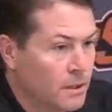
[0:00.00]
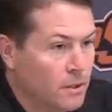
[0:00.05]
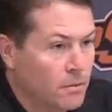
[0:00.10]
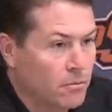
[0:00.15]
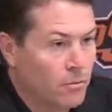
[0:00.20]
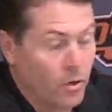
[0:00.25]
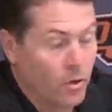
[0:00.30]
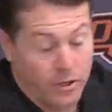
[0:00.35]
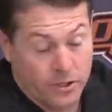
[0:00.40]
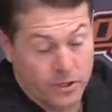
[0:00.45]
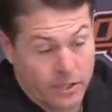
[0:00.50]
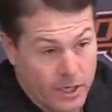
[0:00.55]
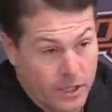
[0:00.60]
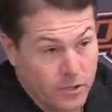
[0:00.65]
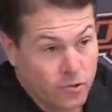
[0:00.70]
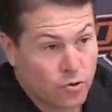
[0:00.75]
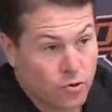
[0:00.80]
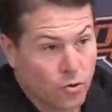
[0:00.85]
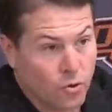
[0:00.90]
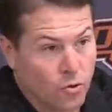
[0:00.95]
Marcus High
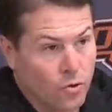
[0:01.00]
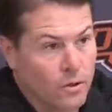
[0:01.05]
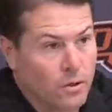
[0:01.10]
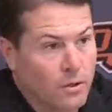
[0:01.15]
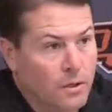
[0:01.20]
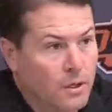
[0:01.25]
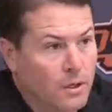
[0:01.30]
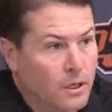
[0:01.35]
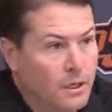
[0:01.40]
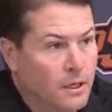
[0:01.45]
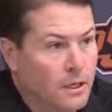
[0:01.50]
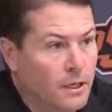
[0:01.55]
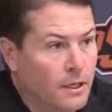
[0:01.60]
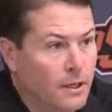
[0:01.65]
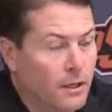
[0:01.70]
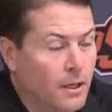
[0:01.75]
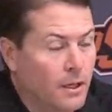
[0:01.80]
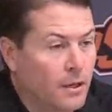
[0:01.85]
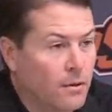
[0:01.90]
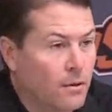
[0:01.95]
School
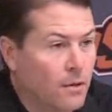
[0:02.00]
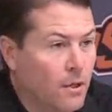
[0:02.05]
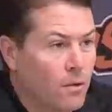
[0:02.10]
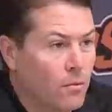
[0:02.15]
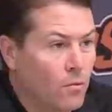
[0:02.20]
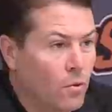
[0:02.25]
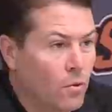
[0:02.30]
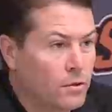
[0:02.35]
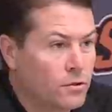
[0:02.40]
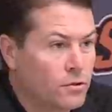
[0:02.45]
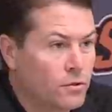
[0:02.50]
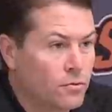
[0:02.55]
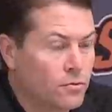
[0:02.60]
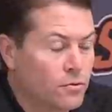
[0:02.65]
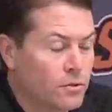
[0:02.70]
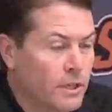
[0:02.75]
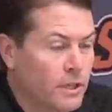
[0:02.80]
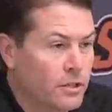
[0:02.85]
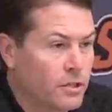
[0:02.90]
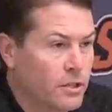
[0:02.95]
and won two
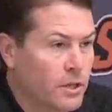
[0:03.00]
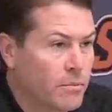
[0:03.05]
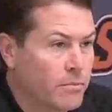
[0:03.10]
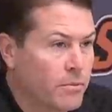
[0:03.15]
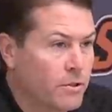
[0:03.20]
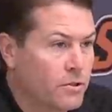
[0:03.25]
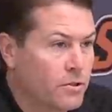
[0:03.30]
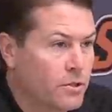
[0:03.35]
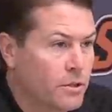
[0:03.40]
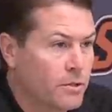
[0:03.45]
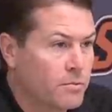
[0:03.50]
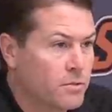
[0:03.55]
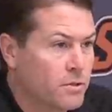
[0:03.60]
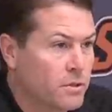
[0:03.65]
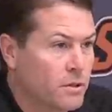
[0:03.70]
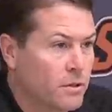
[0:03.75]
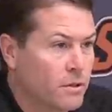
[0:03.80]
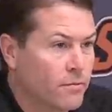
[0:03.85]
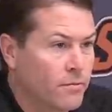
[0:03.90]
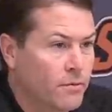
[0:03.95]
state championships.
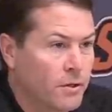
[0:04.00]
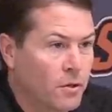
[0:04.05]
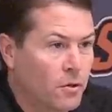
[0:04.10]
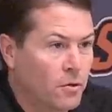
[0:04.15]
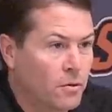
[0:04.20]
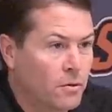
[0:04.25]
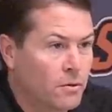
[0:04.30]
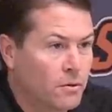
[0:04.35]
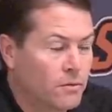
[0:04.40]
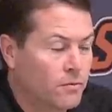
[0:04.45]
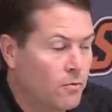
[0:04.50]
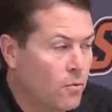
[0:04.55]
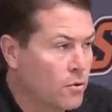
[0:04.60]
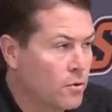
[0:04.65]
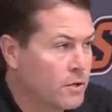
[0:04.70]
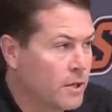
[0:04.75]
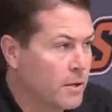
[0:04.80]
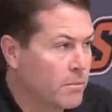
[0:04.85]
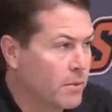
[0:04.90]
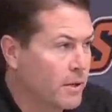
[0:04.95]
Phil
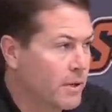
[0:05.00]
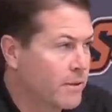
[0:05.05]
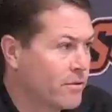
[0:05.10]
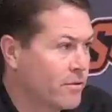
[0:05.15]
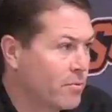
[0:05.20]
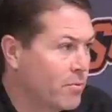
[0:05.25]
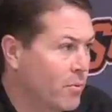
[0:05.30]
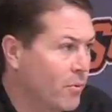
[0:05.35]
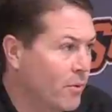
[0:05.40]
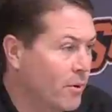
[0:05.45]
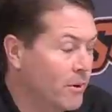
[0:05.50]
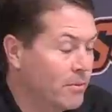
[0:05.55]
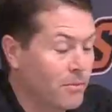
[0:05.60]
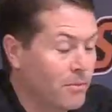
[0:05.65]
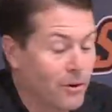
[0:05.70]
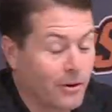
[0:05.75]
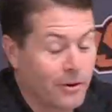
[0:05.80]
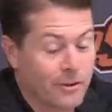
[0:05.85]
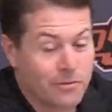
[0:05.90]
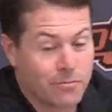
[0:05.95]
Forte played some point.
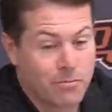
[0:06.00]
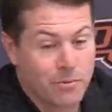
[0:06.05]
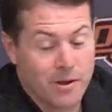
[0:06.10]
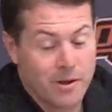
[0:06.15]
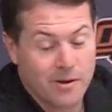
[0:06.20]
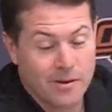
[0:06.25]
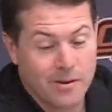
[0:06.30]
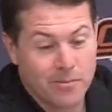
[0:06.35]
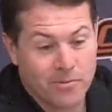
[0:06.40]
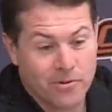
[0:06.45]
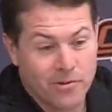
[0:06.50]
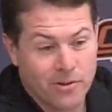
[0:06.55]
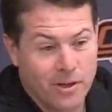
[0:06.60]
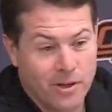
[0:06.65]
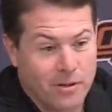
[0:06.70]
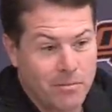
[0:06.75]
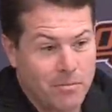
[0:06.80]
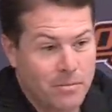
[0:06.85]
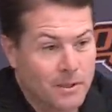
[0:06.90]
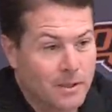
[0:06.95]
Marcus brought it up
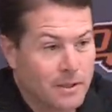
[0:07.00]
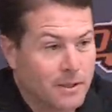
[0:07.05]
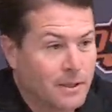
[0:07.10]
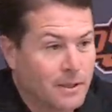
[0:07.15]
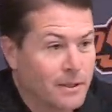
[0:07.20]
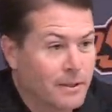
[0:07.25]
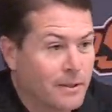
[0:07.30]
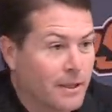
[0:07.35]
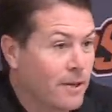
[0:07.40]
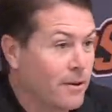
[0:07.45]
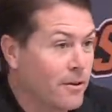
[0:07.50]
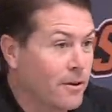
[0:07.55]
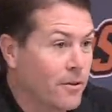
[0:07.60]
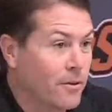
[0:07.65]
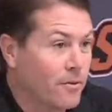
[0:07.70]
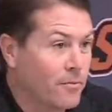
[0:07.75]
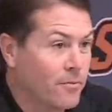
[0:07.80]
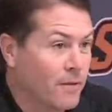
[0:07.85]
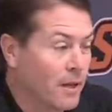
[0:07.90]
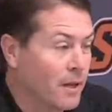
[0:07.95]
some. They had
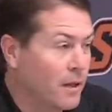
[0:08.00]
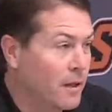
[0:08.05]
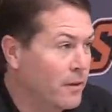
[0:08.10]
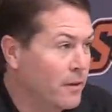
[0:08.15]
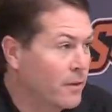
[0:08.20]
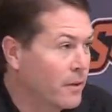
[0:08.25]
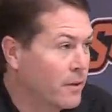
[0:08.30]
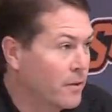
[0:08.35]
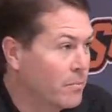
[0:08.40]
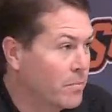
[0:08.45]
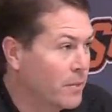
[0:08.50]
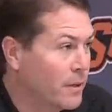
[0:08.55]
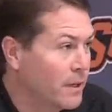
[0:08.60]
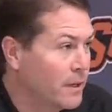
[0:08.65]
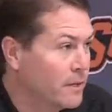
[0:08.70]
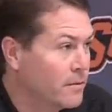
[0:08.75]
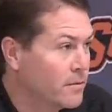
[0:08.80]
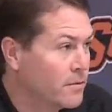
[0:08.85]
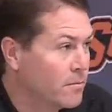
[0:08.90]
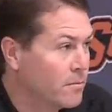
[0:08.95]
another fellow on there that
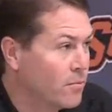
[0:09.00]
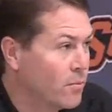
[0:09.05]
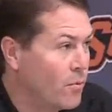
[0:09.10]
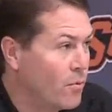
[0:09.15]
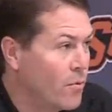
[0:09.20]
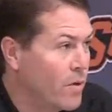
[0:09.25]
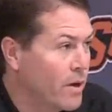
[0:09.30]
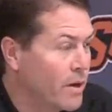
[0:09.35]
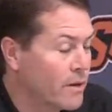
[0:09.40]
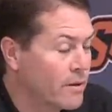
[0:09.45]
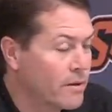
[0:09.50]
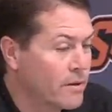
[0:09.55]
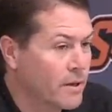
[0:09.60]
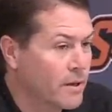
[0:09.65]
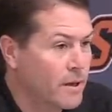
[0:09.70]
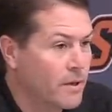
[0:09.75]
played some point.